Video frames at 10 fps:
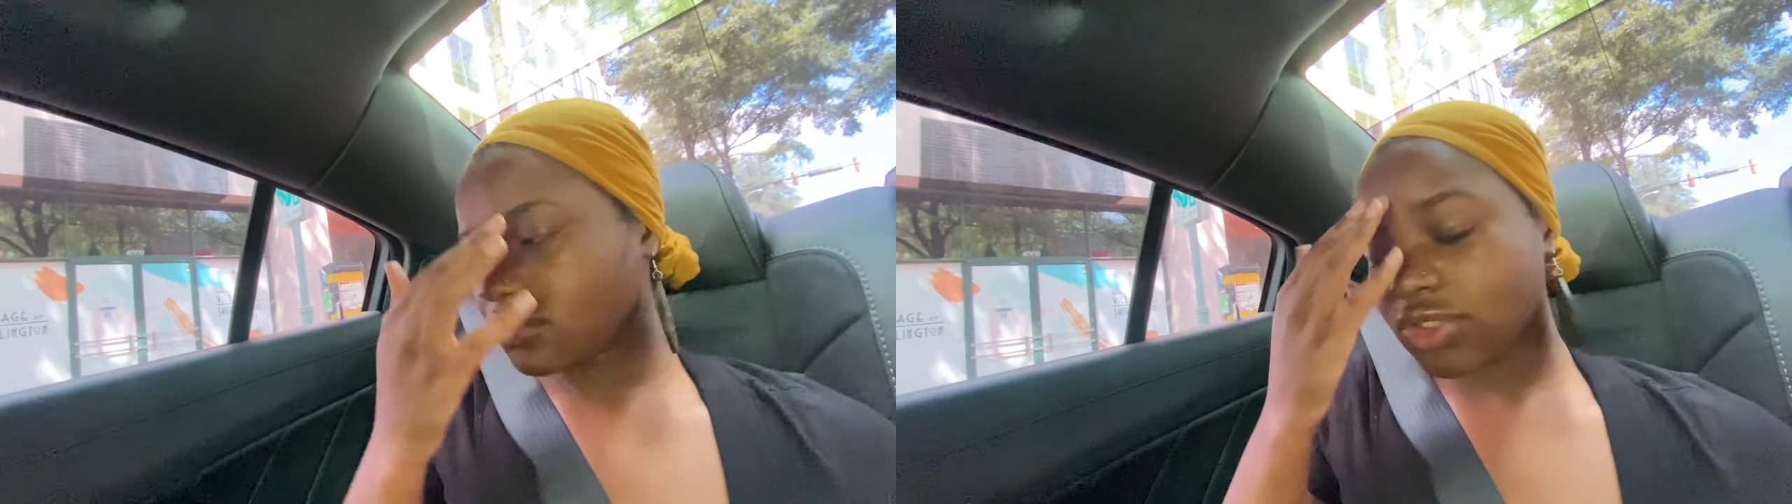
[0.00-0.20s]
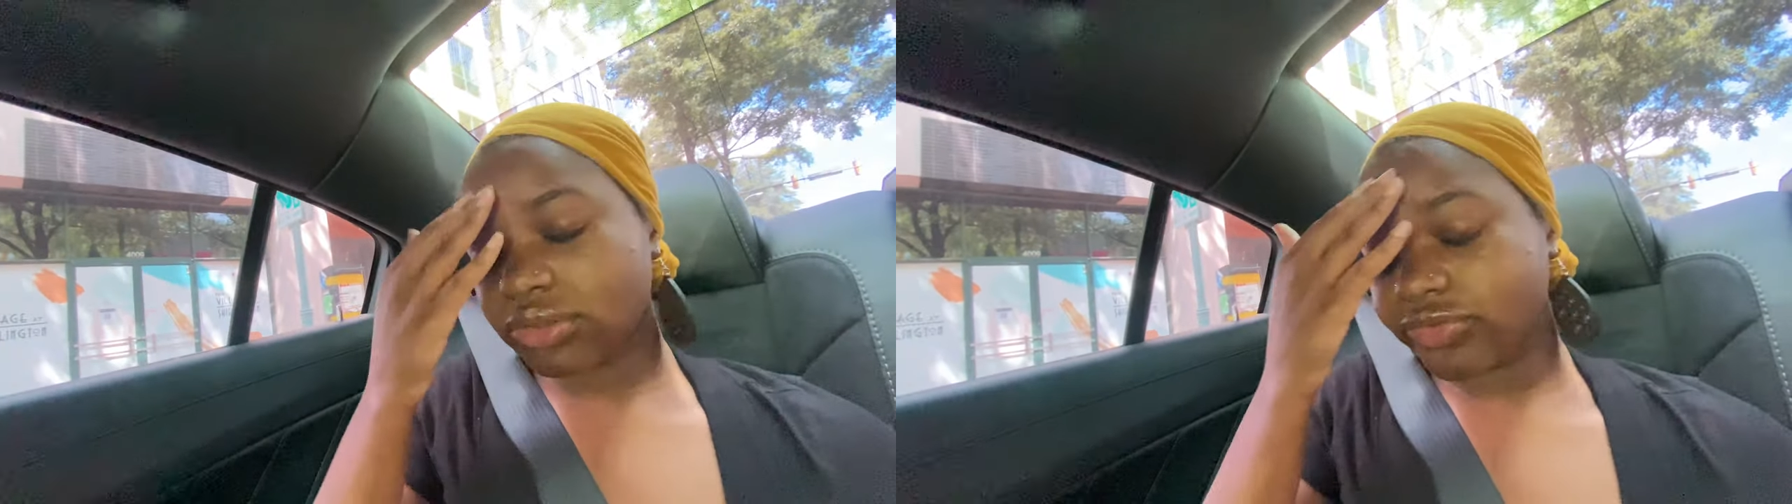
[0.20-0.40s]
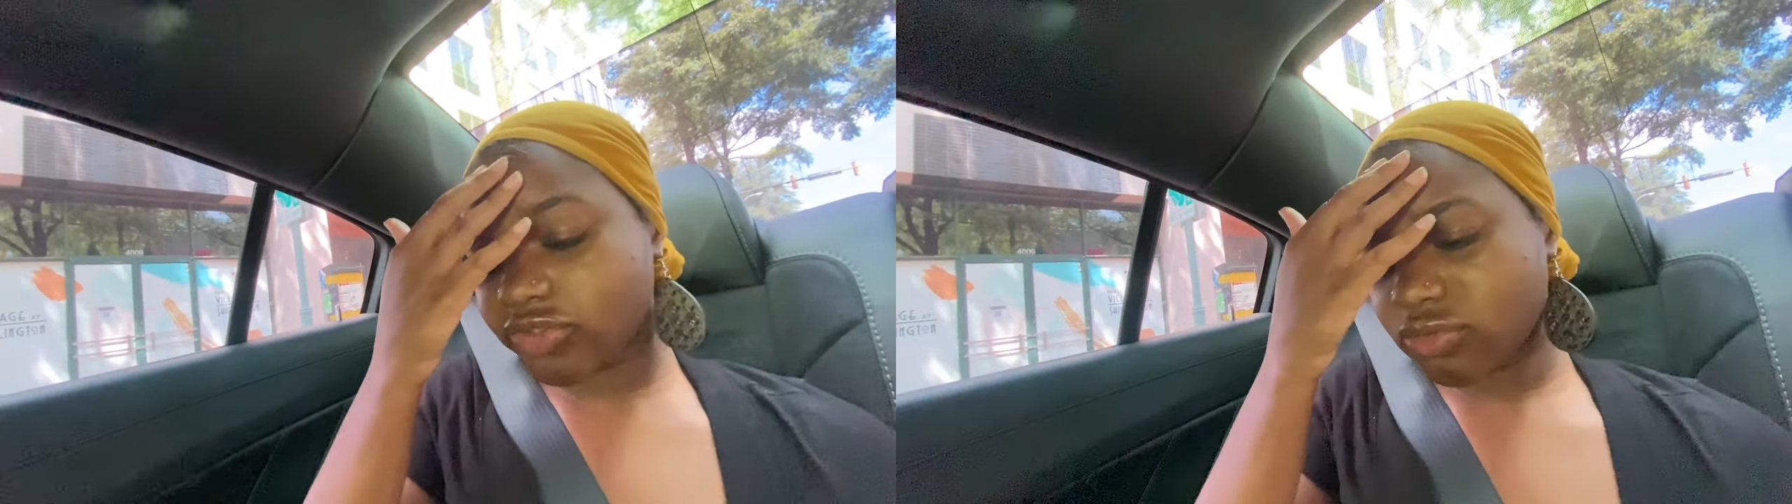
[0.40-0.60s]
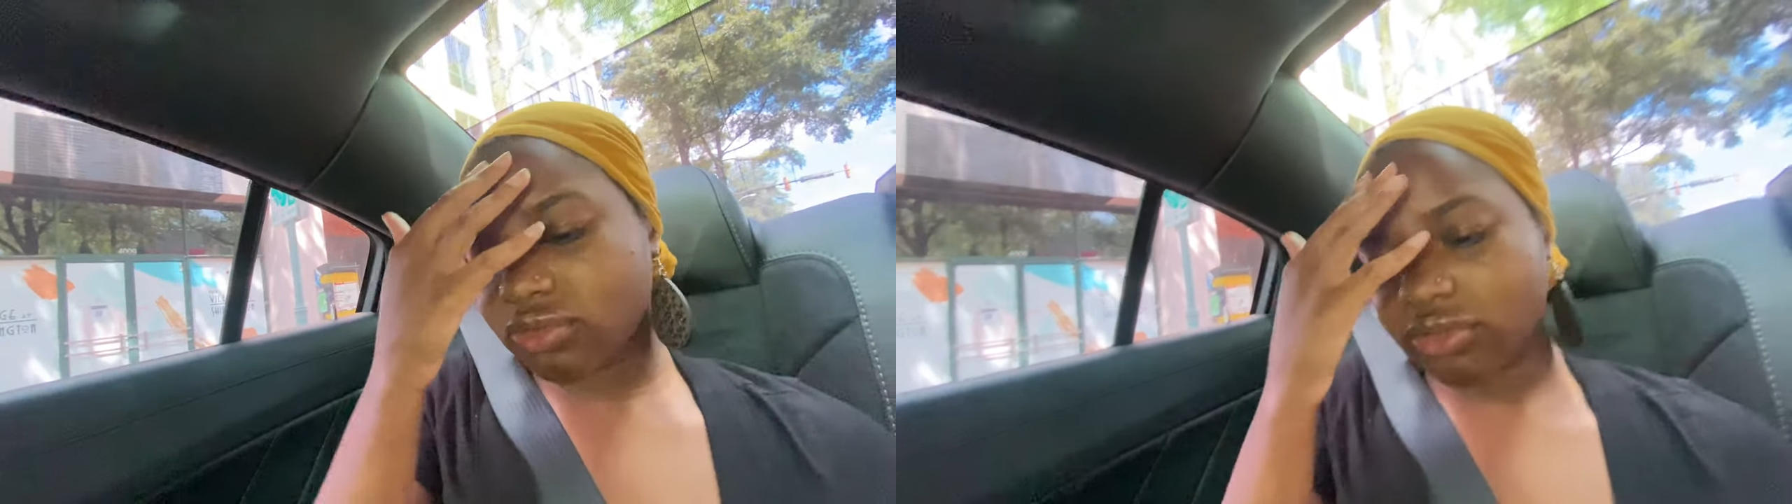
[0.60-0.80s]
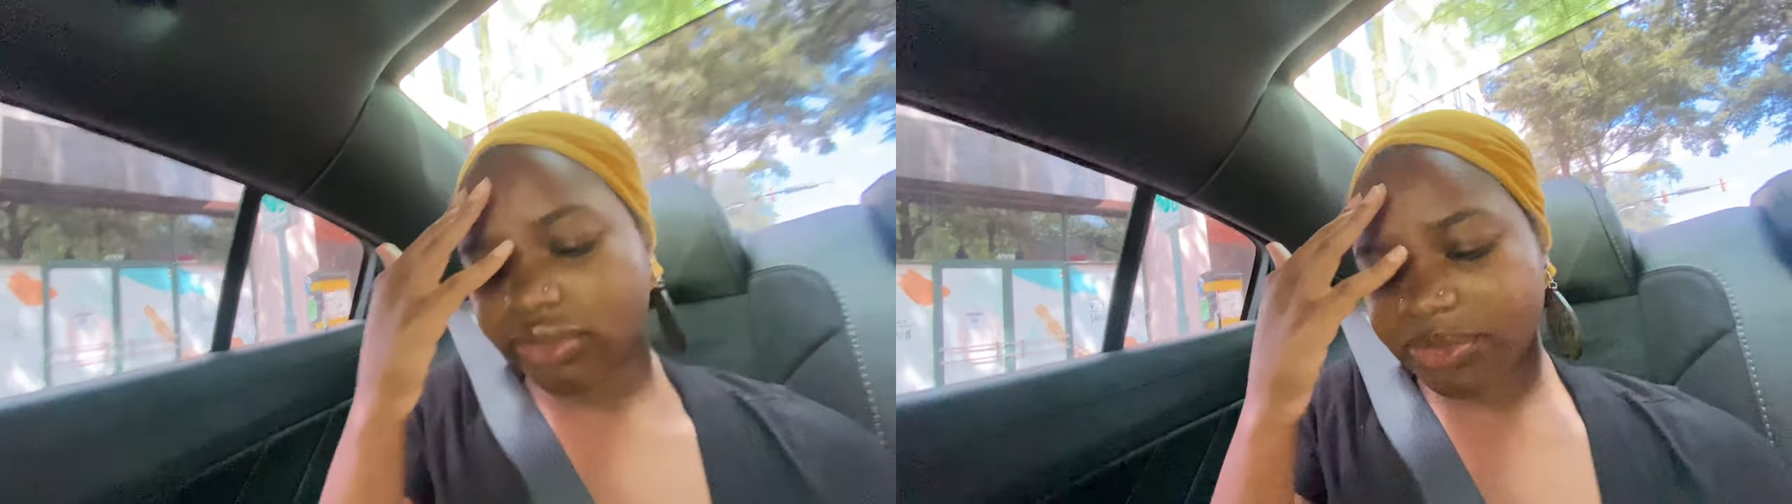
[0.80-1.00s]
It was
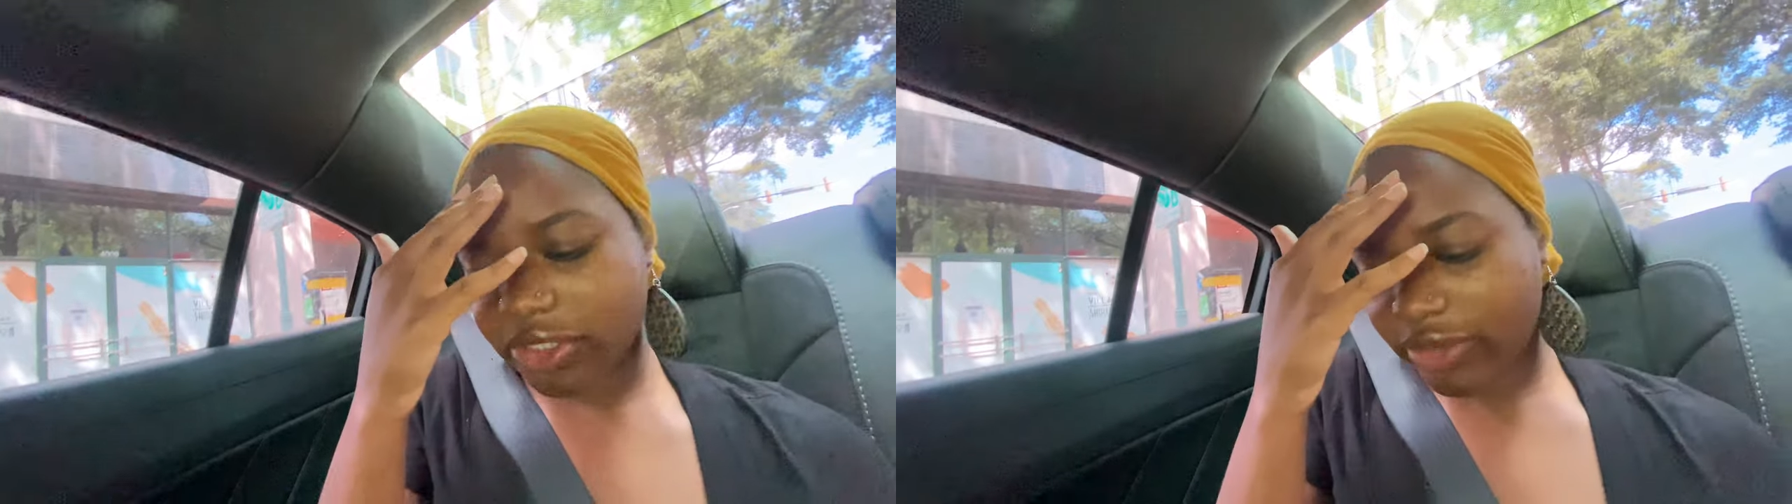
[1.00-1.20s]
cool. Yeah,